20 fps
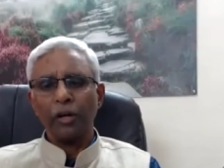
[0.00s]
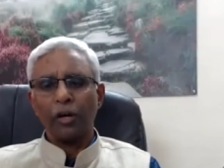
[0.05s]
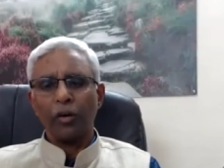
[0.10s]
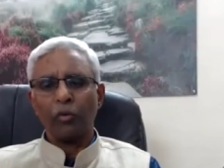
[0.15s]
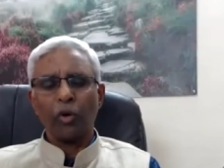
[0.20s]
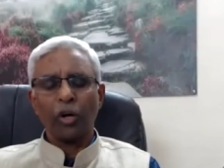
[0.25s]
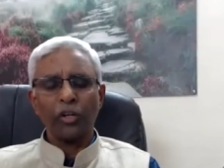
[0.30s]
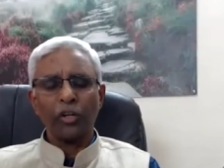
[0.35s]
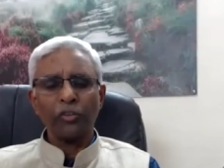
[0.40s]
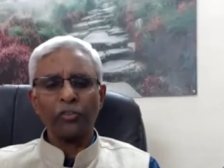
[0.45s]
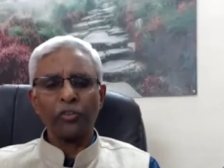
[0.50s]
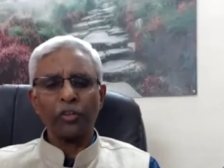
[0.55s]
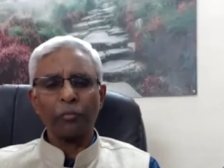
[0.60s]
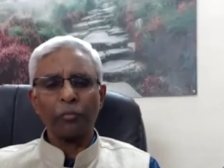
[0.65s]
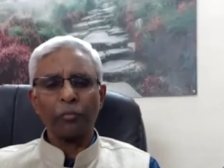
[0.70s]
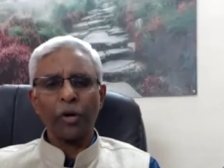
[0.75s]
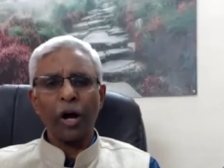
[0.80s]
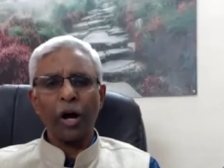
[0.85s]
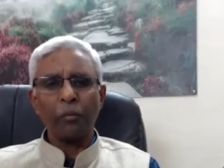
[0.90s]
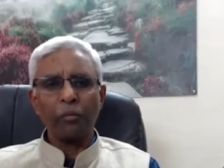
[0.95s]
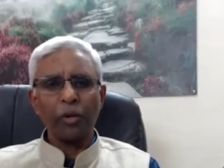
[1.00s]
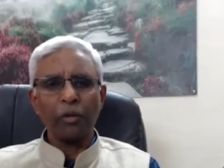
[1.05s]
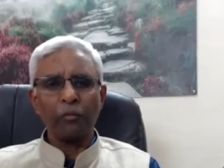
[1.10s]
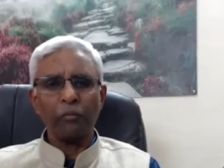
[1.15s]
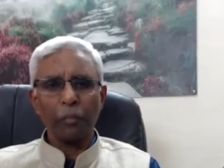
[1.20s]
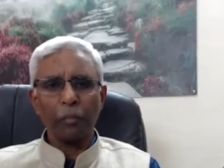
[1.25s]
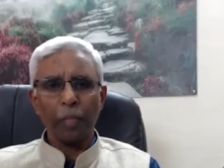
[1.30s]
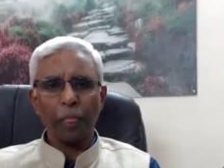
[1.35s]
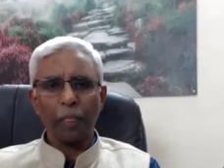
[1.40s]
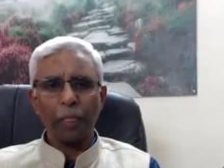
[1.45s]
what is the
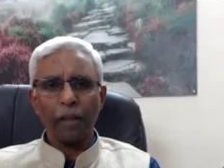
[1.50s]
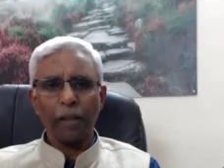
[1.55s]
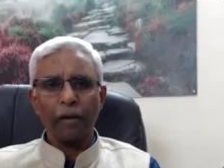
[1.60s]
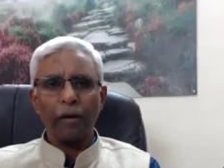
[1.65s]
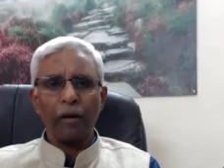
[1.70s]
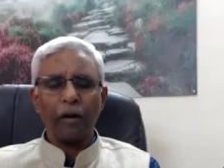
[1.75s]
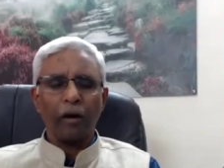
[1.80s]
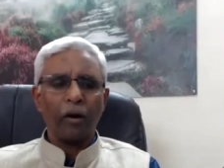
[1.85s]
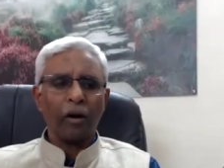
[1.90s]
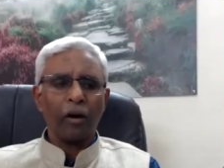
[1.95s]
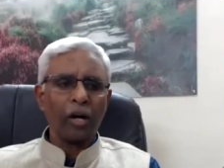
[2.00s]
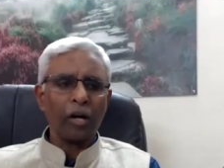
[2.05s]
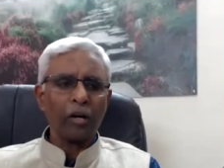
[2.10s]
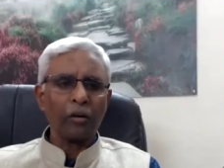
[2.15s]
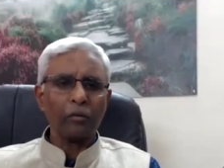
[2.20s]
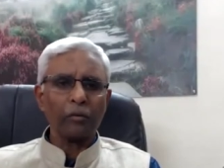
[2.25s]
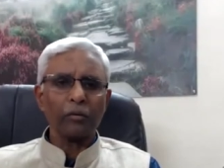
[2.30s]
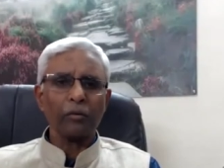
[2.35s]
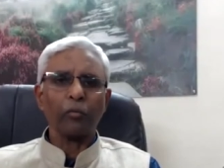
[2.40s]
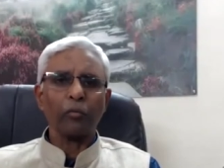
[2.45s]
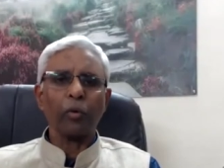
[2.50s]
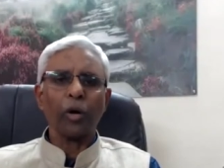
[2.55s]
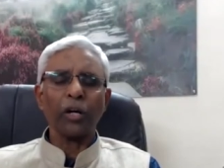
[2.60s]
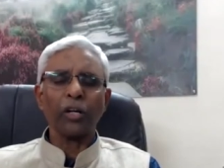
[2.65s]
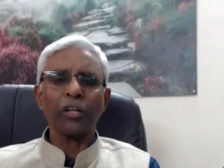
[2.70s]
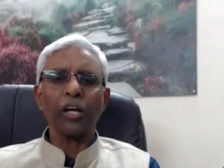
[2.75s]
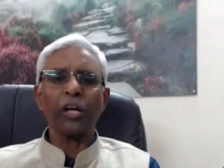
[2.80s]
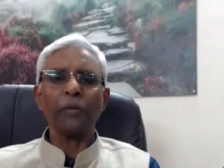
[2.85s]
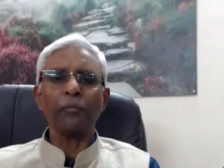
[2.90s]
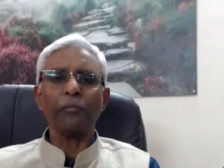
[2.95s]
problem or
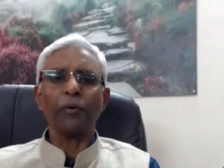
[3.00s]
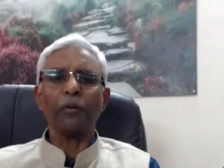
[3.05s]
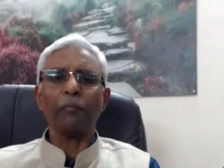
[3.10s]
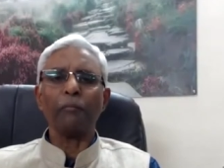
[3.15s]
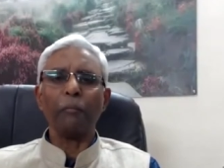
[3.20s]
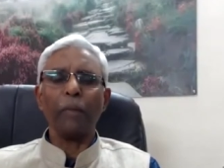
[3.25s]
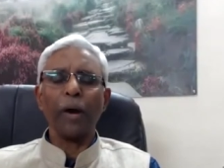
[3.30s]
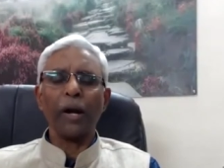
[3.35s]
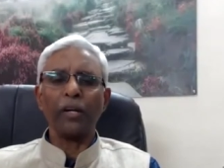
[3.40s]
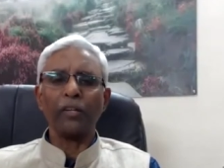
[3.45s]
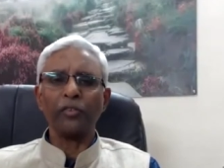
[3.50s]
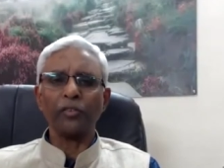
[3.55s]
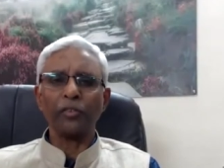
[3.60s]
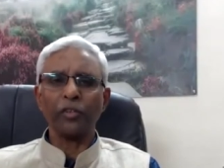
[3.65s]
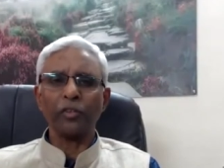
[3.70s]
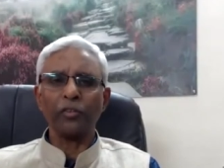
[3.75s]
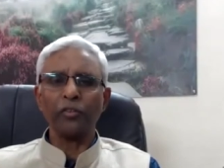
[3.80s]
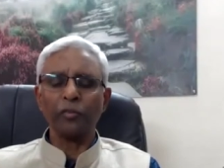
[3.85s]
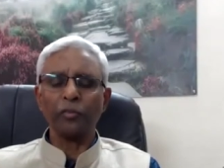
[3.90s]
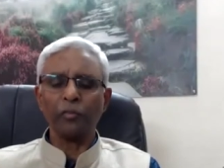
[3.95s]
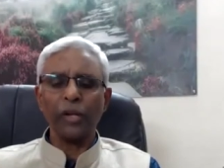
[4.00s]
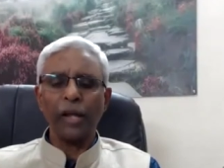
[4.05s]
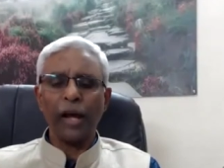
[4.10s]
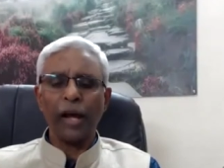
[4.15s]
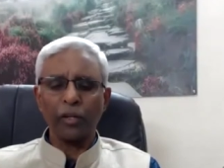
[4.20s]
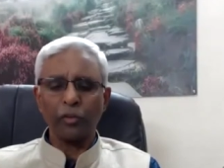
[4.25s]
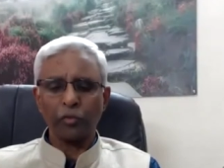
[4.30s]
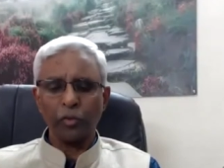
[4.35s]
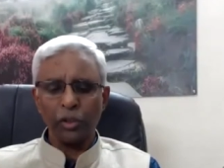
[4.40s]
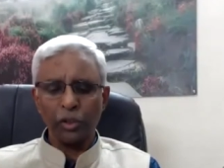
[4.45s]
what type of medicines will
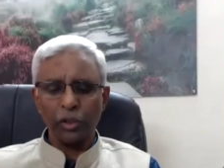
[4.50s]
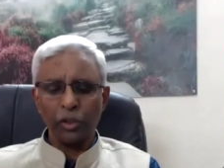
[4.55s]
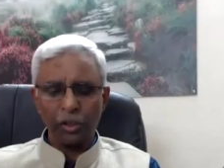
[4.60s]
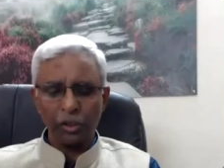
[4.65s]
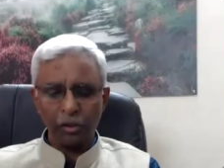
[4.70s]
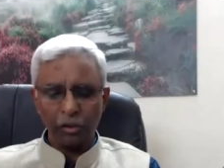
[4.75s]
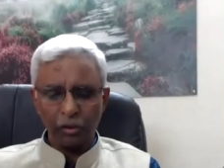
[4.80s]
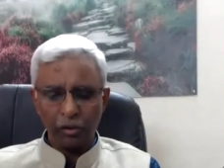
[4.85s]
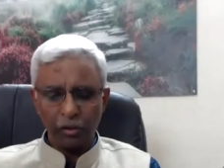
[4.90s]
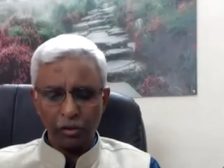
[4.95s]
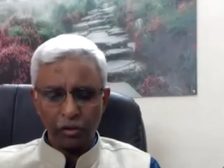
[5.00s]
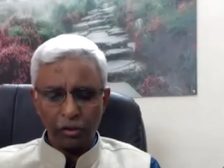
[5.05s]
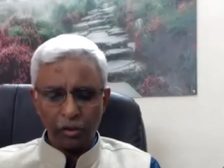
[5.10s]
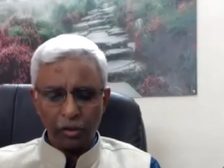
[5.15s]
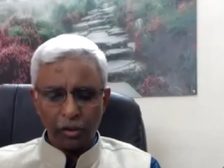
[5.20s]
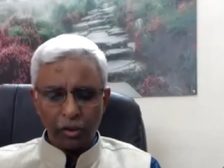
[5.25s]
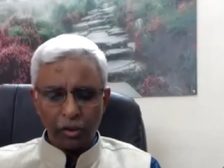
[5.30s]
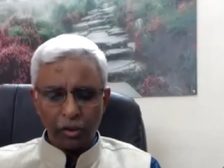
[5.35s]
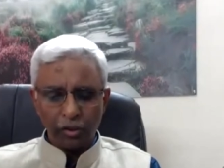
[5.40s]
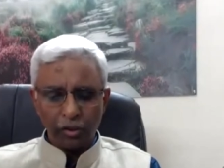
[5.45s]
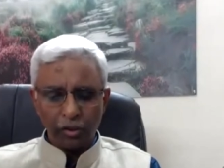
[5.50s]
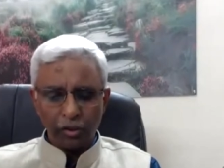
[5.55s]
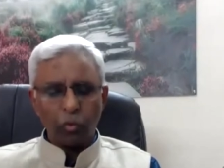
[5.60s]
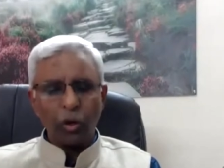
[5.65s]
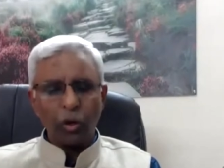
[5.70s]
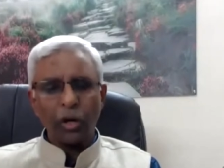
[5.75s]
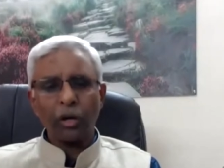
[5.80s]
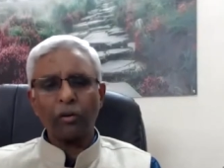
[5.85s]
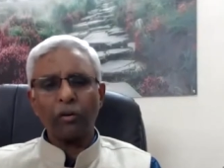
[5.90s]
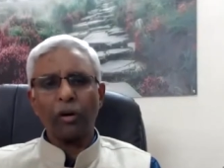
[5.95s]
actually
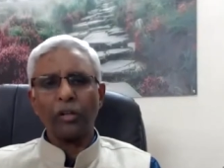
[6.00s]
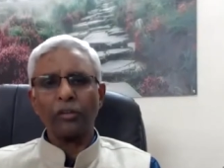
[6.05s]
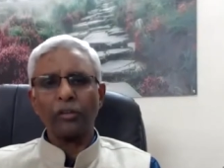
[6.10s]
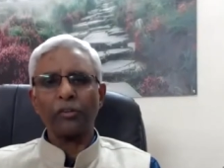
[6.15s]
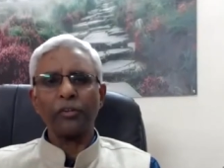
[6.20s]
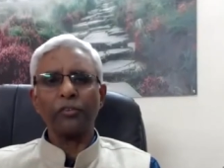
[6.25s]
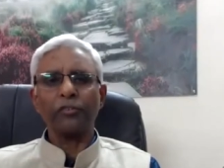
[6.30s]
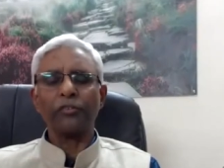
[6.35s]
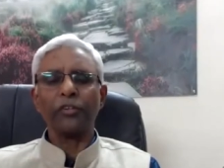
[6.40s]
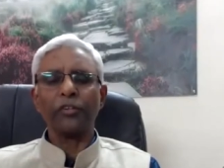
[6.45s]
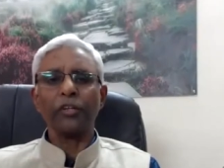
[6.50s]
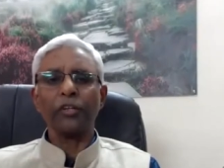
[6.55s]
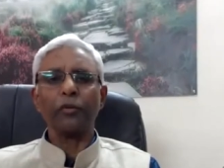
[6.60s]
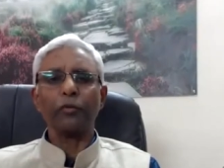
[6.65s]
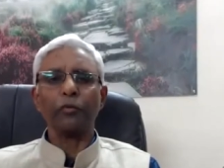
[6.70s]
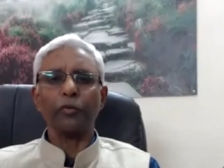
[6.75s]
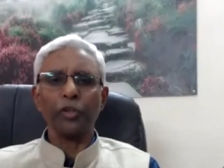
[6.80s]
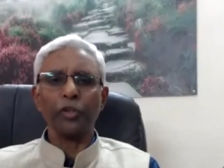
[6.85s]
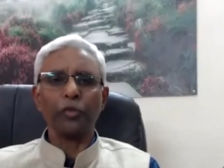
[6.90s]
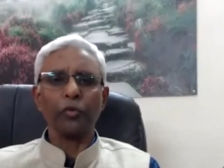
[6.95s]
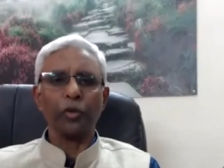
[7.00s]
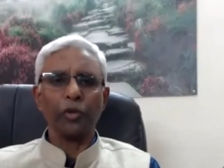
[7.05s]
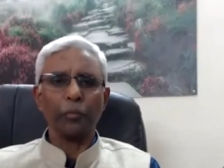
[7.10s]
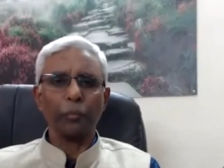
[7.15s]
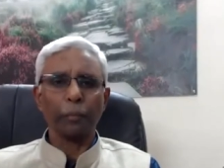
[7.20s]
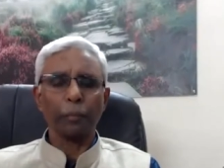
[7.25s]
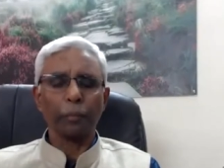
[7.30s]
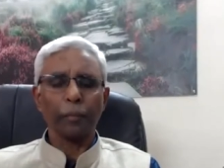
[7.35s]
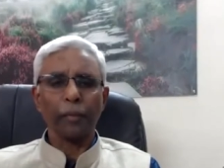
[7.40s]
work on this individual.